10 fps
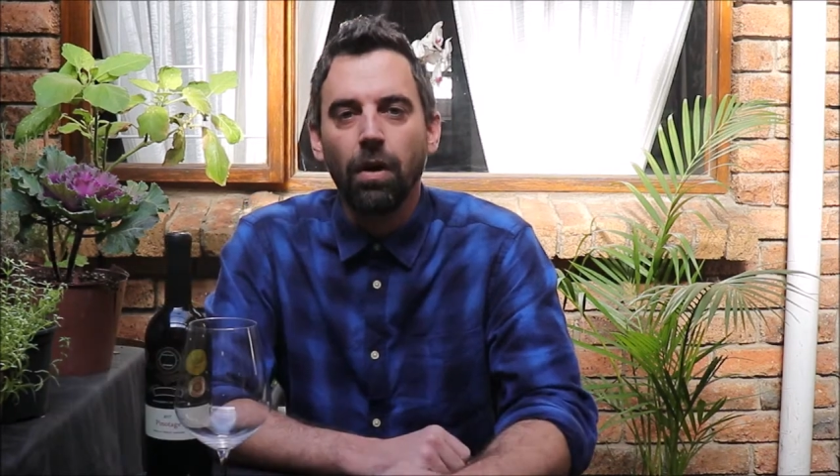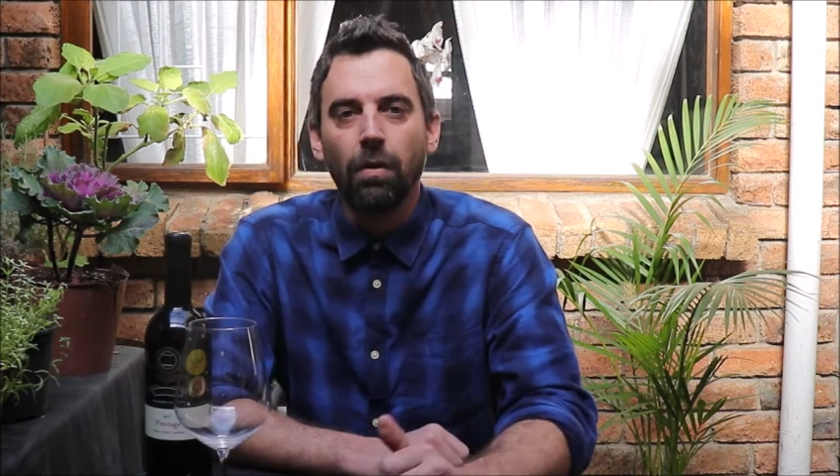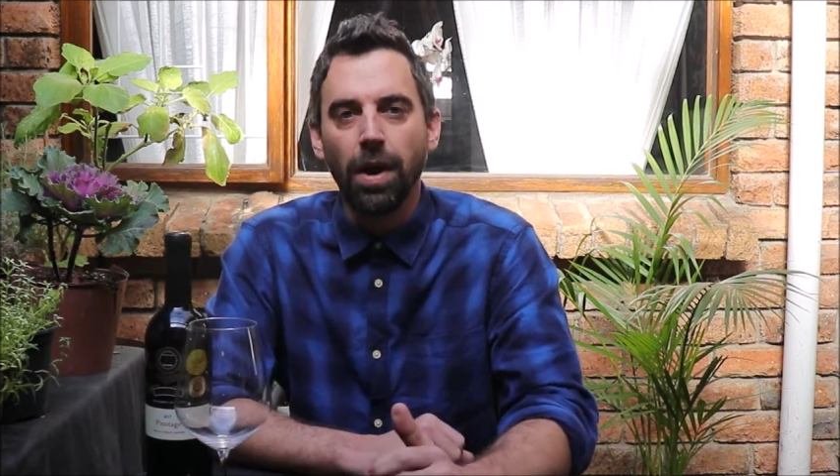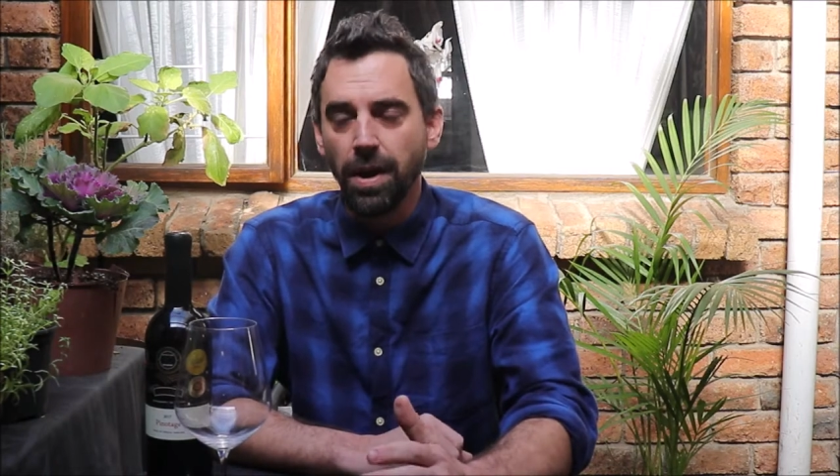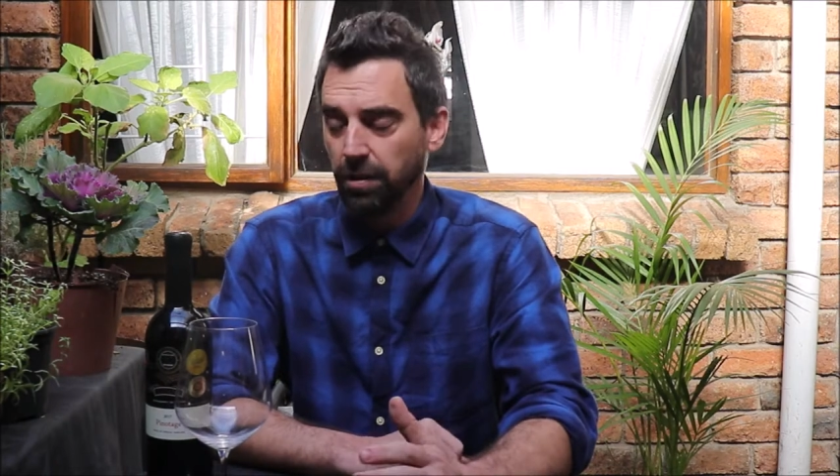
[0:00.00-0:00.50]

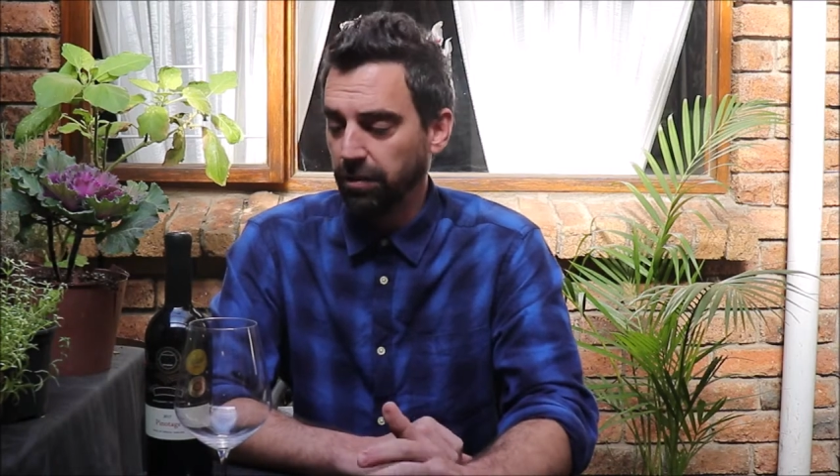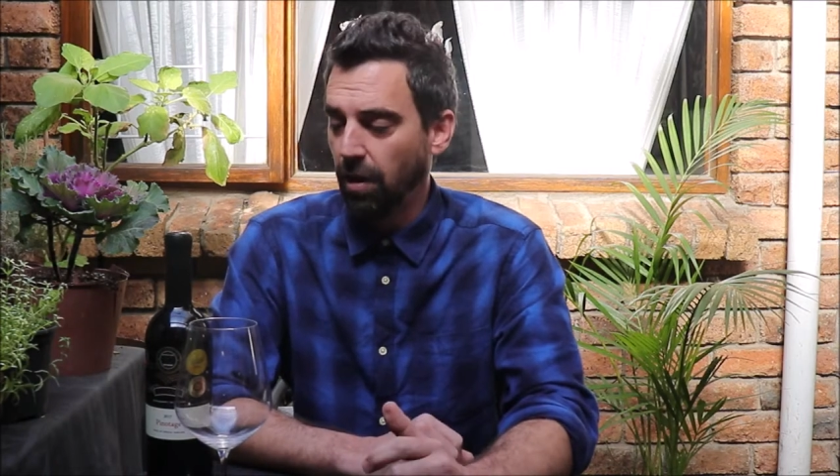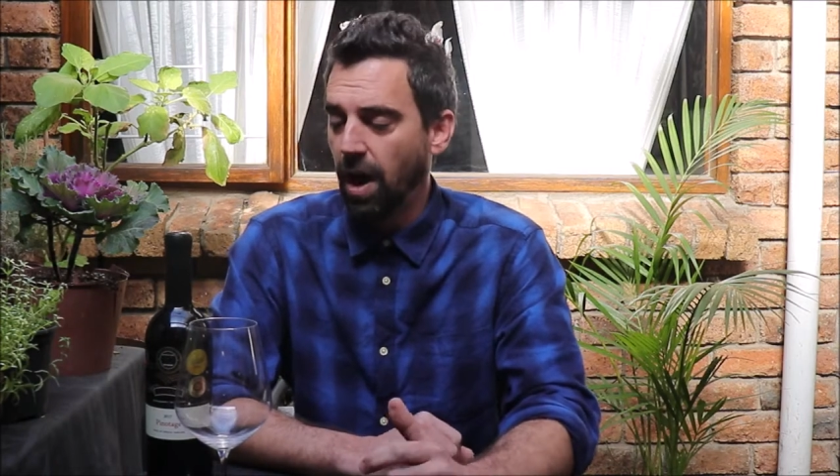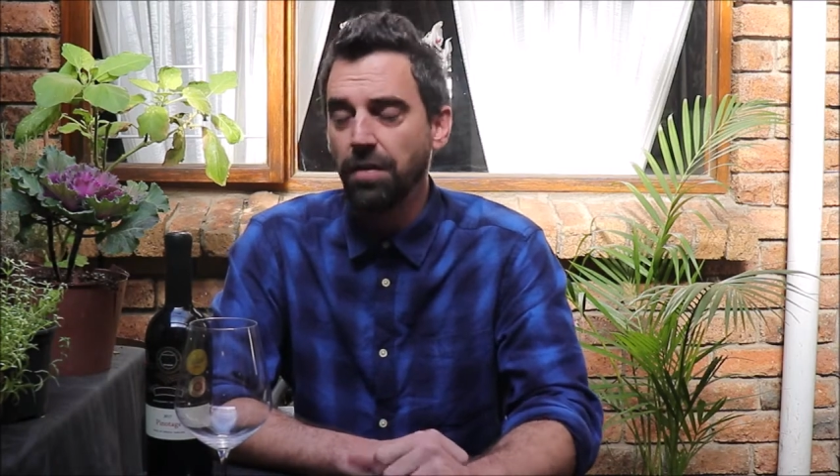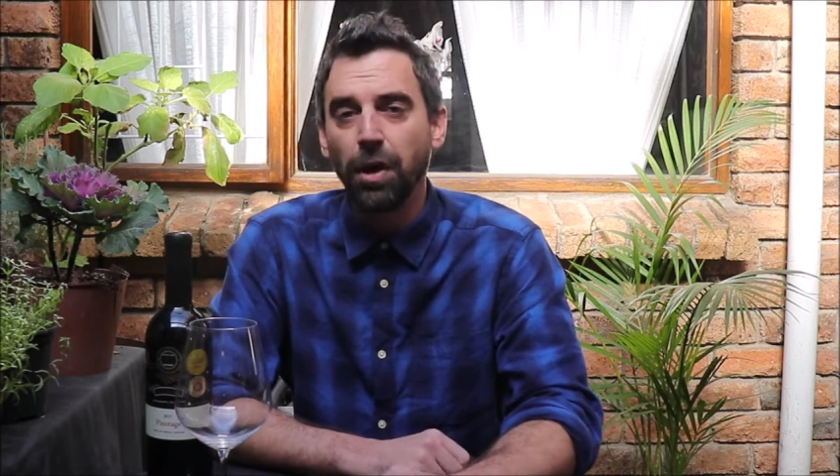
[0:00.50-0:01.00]
Right now, so
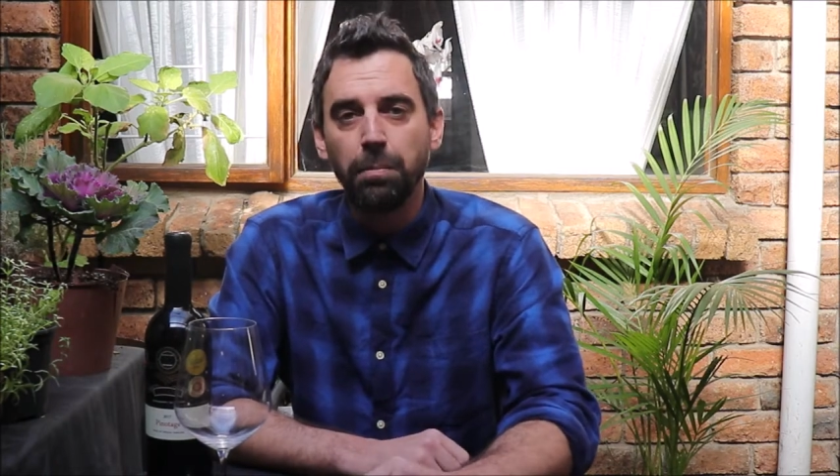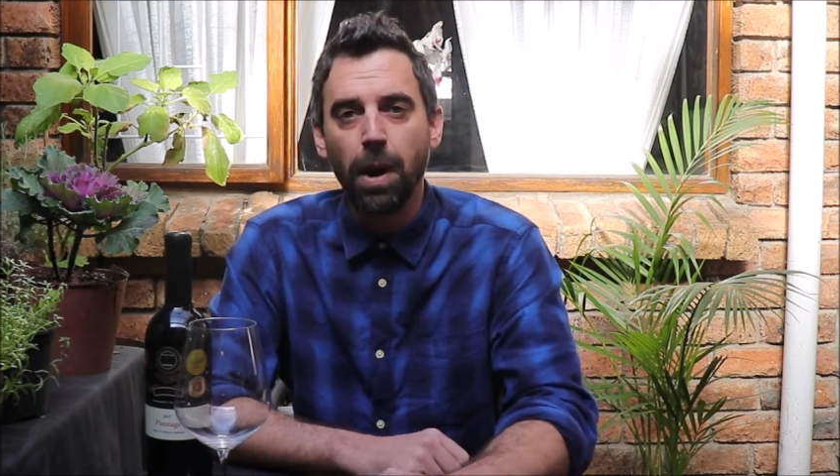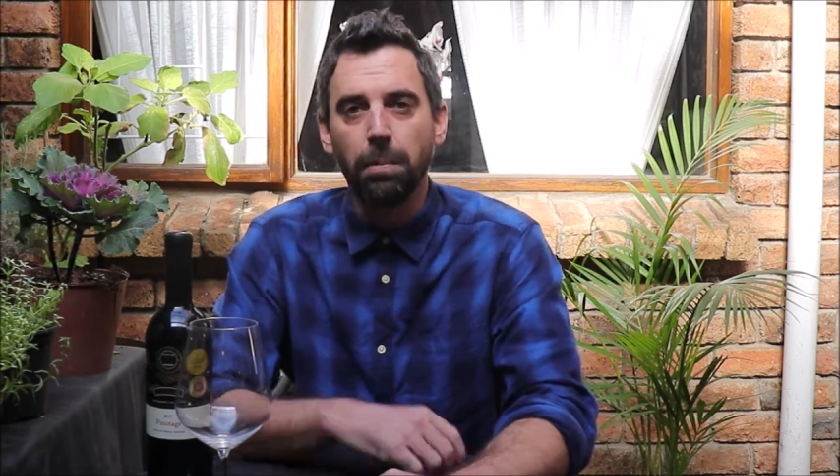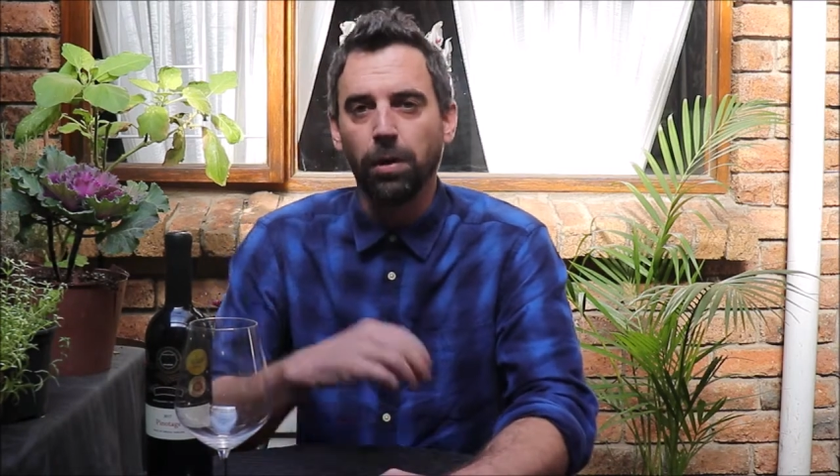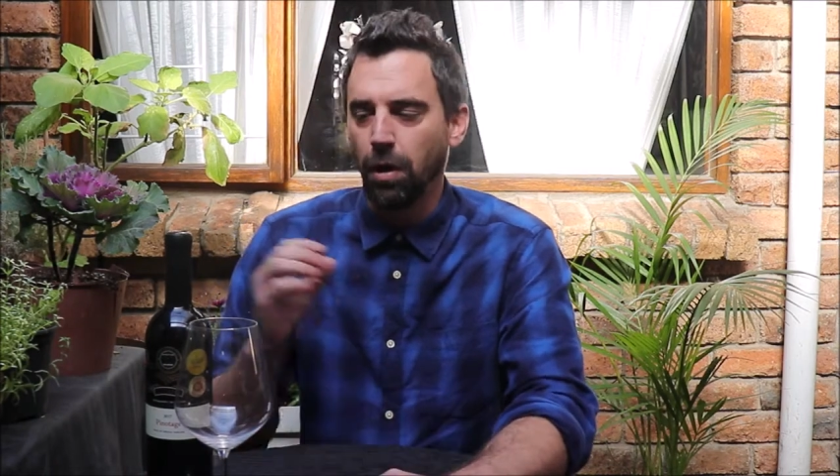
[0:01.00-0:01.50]
I've had my
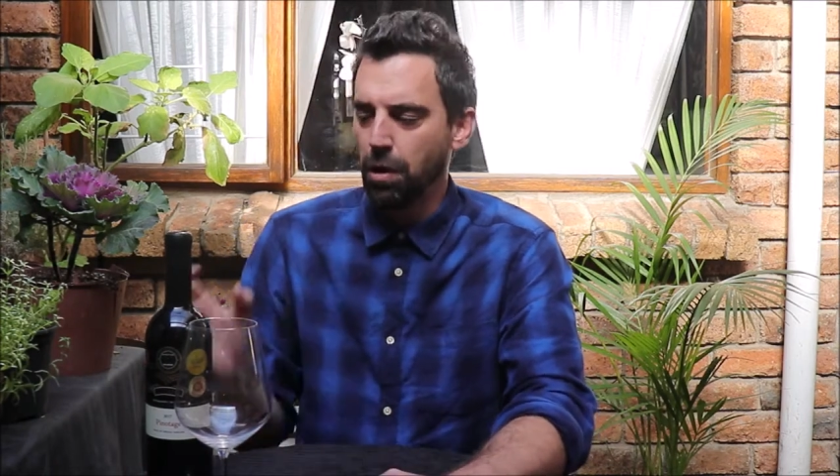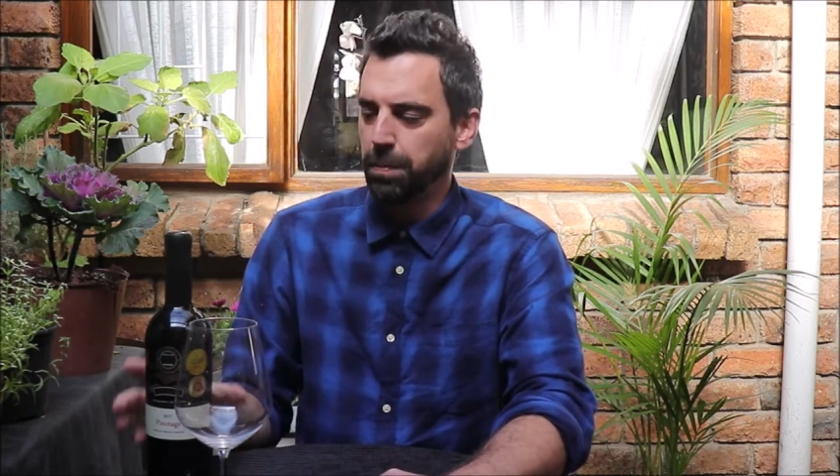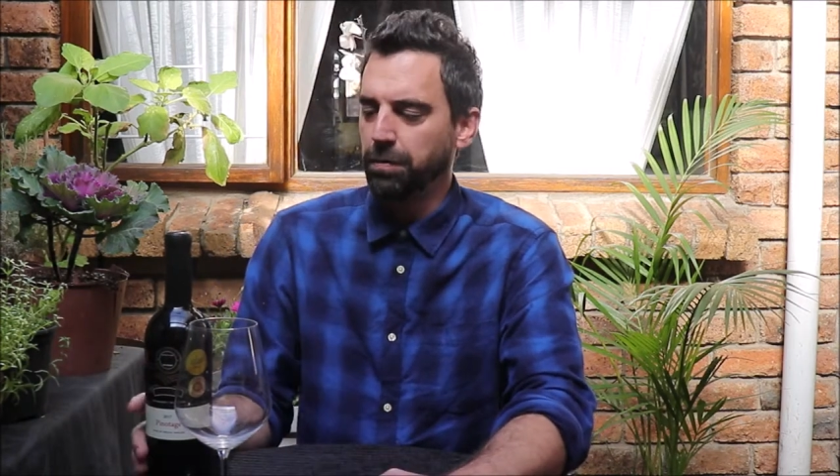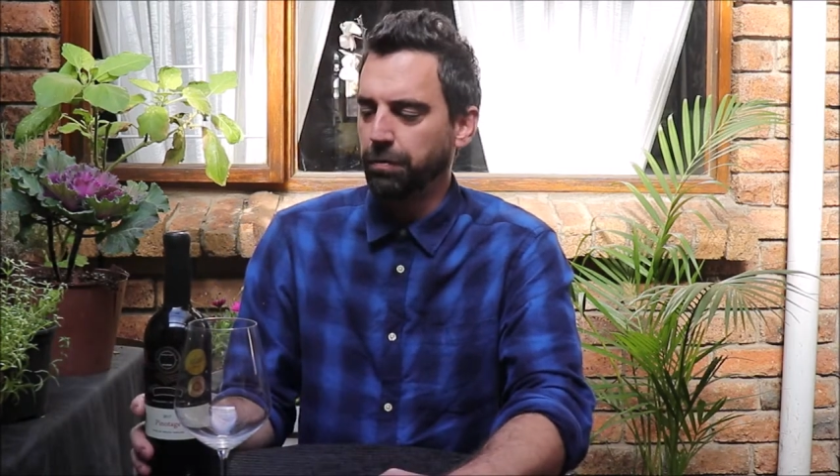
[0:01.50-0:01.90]
bottle open